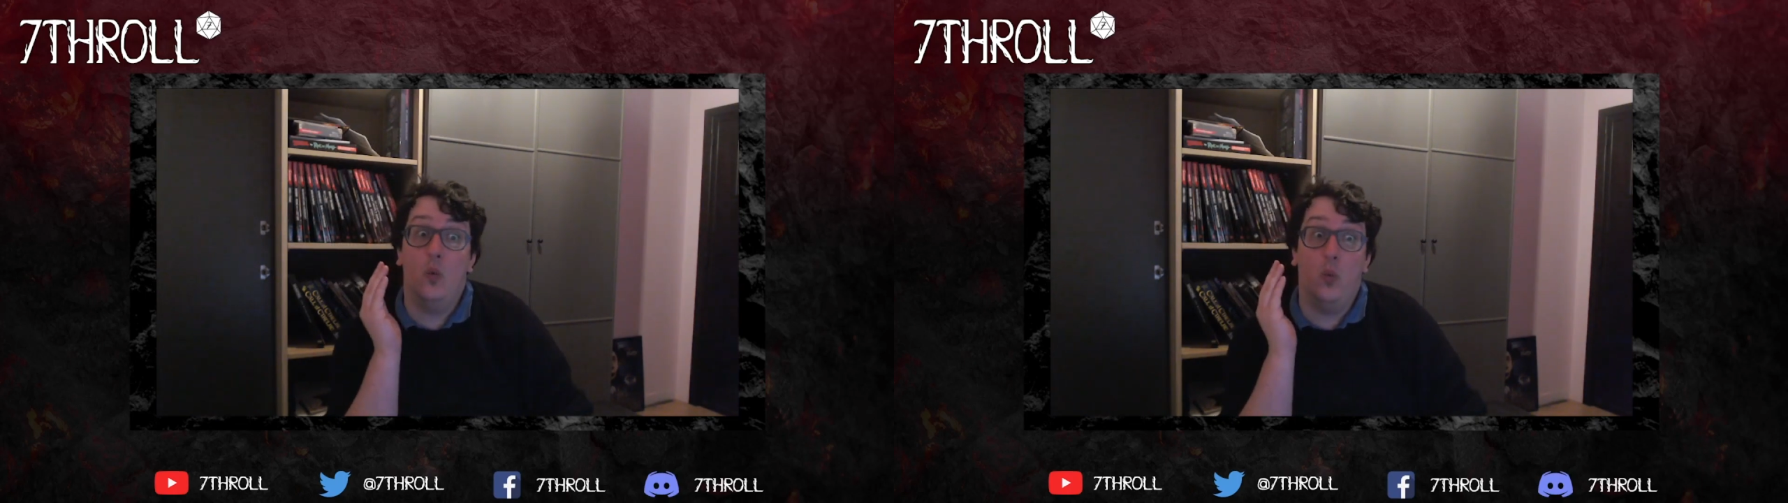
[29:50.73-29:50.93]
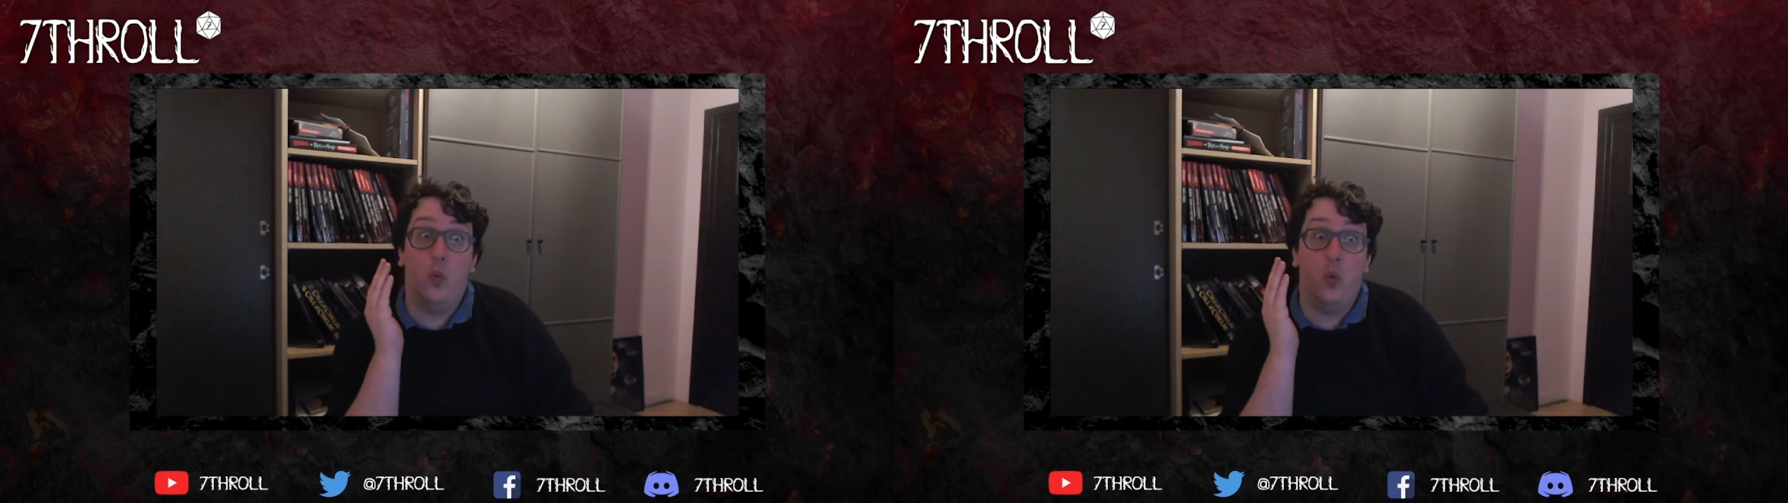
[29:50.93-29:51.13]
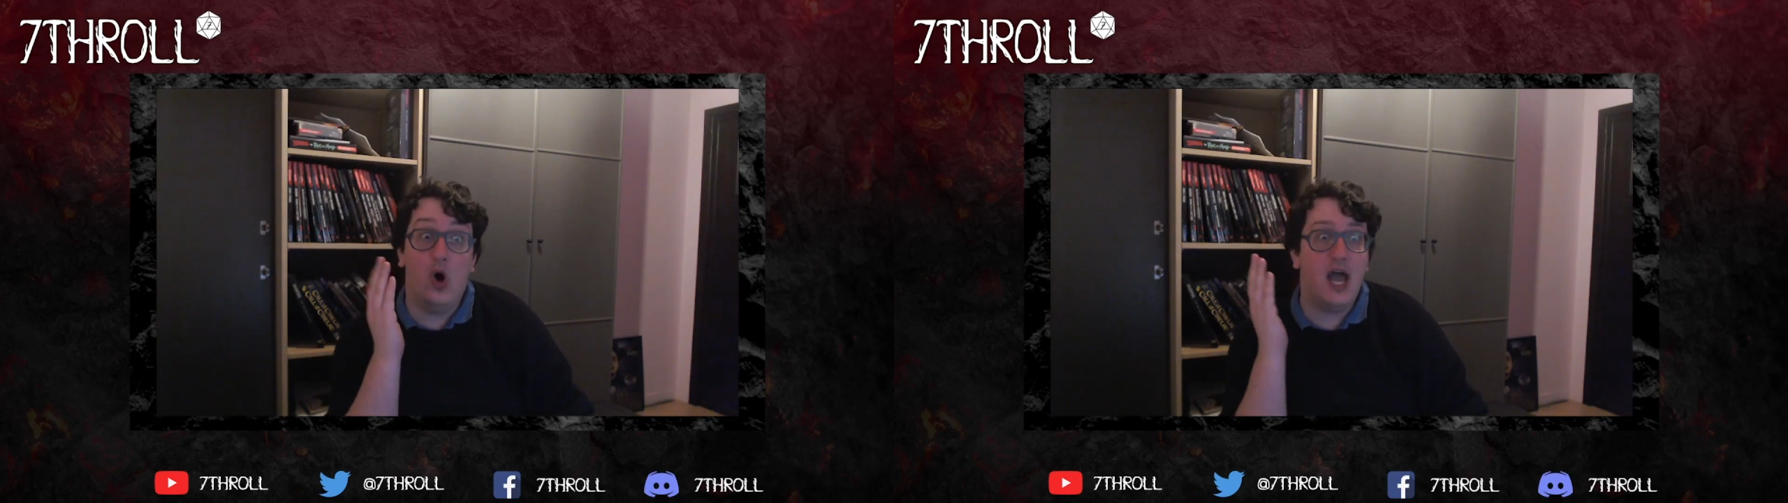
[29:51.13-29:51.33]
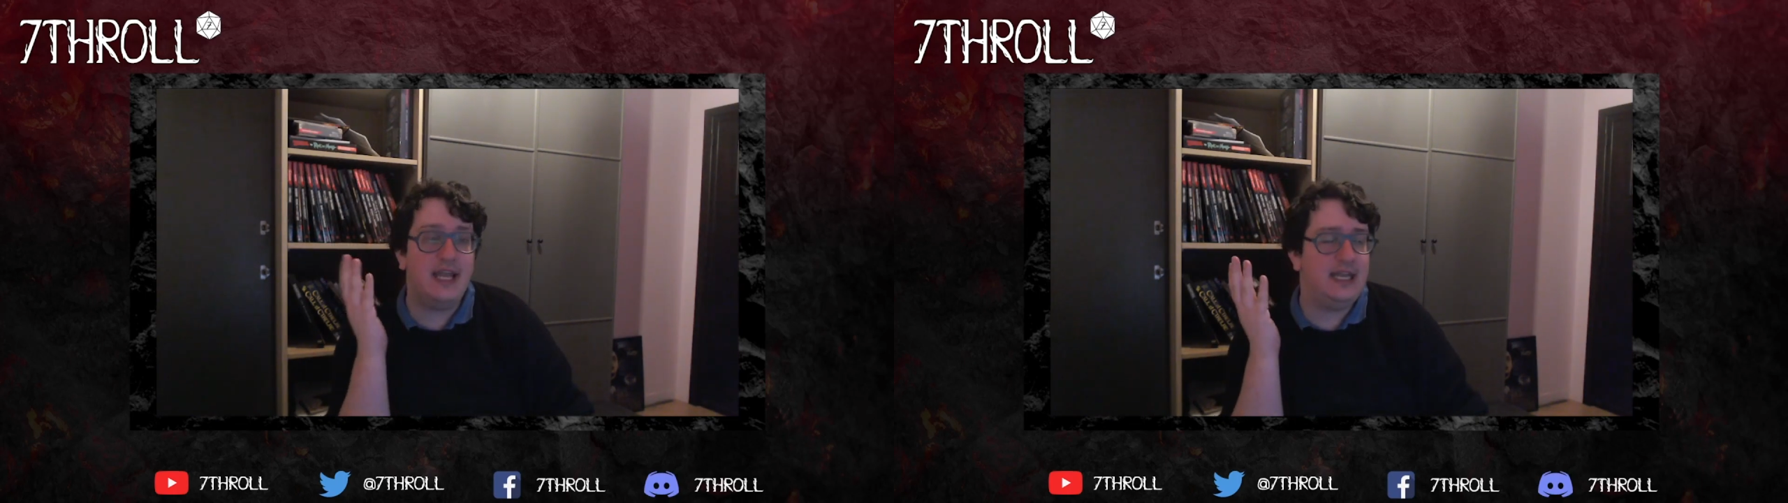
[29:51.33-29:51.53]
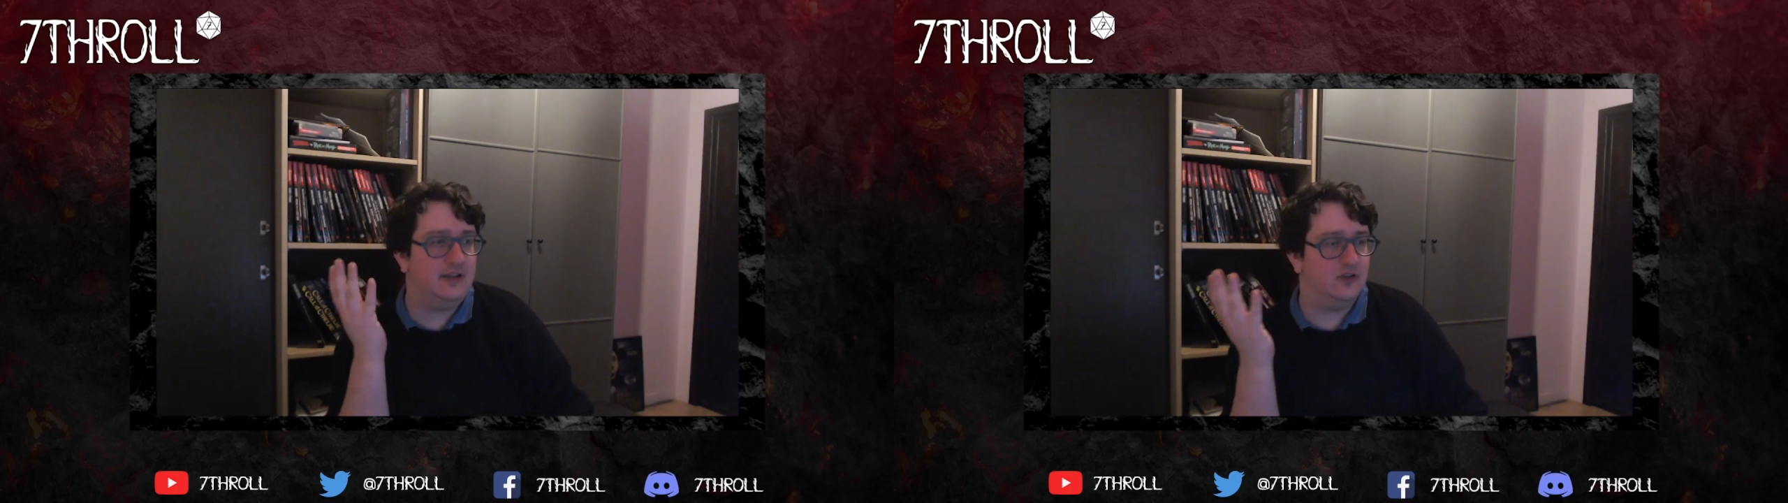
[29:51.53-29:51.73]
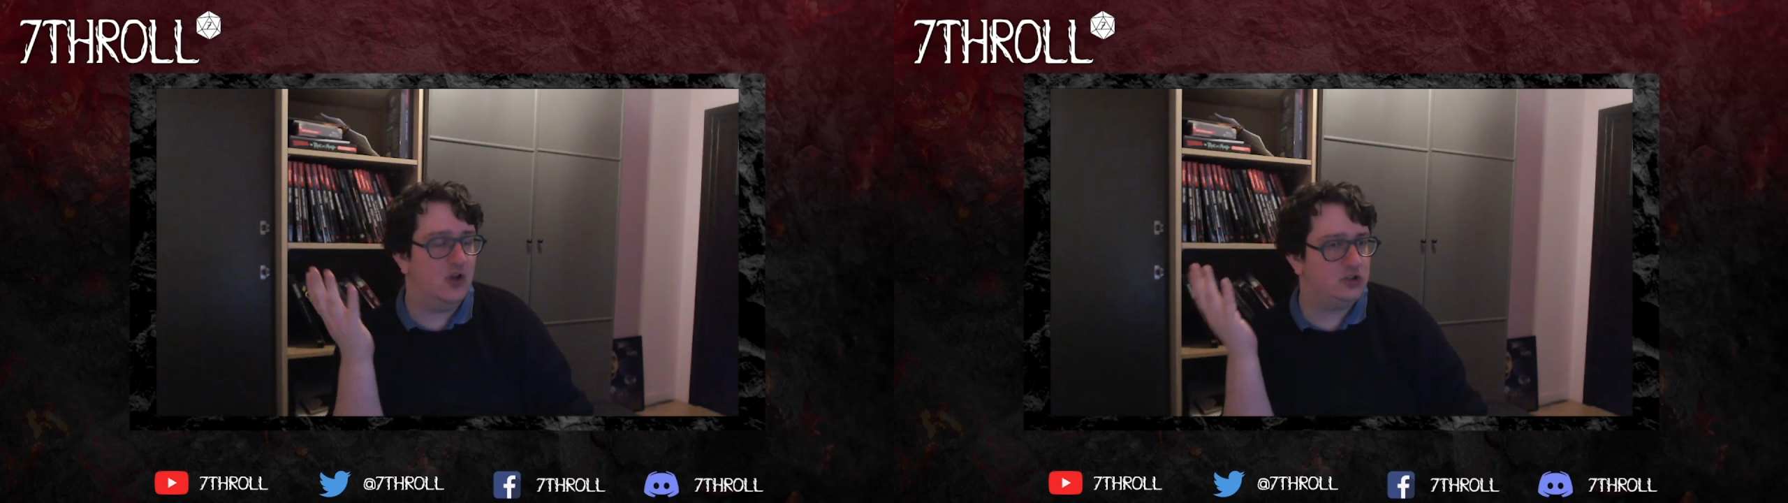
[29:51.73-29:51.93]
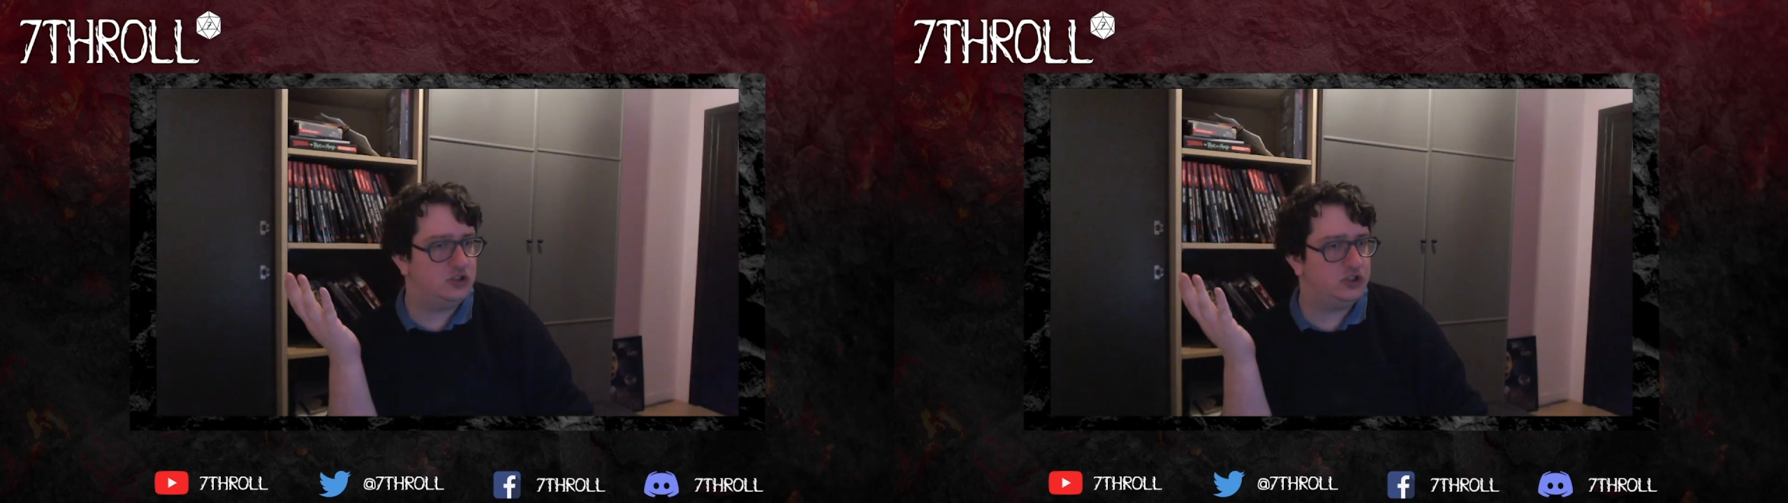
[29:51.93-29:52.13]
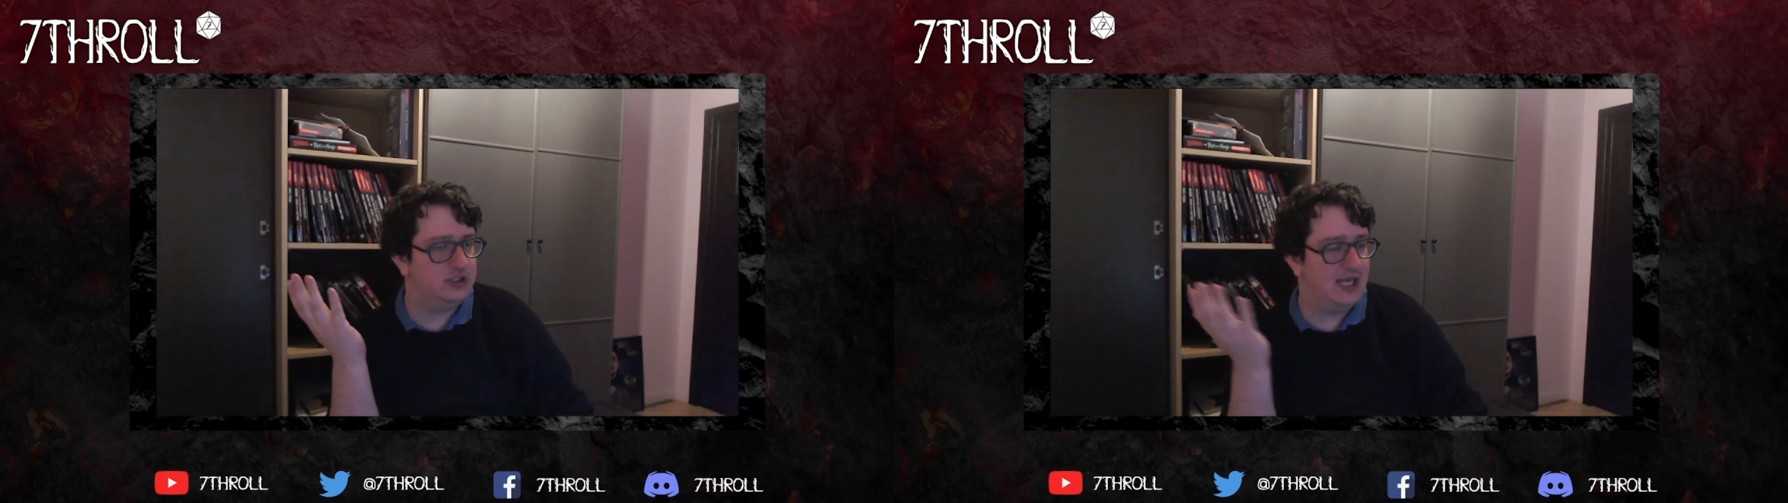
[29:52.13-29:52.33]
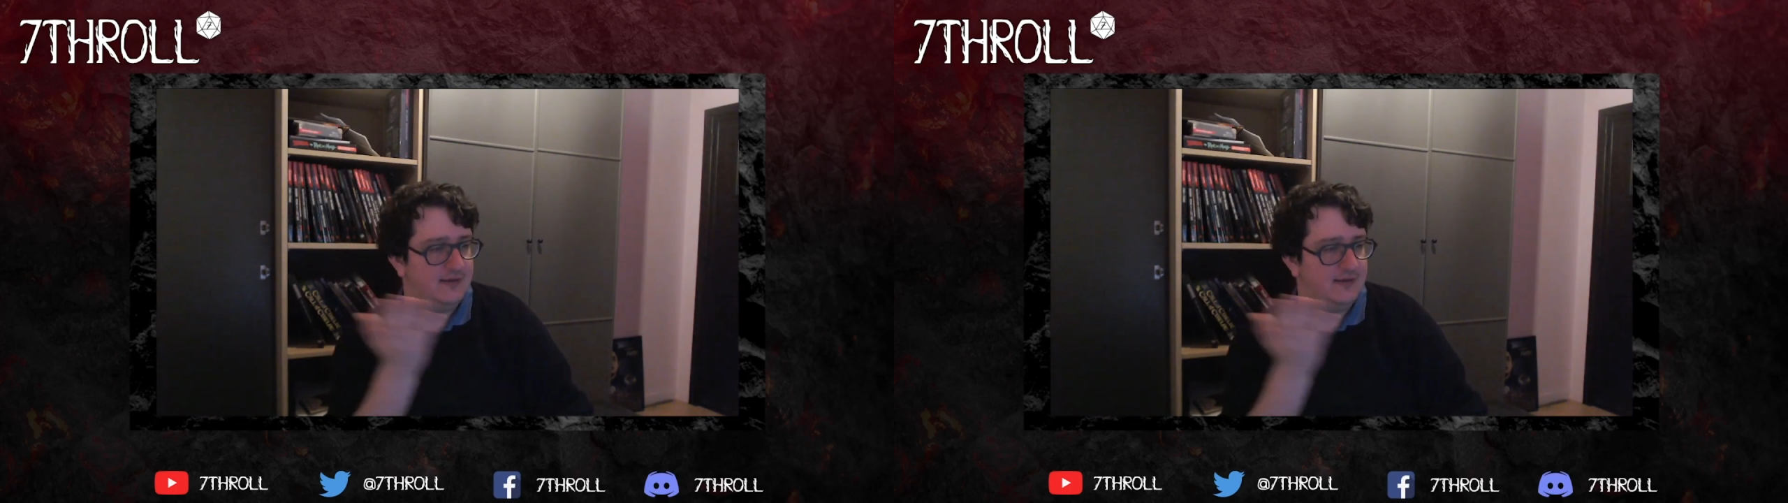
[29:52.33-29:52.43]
why exhaustion had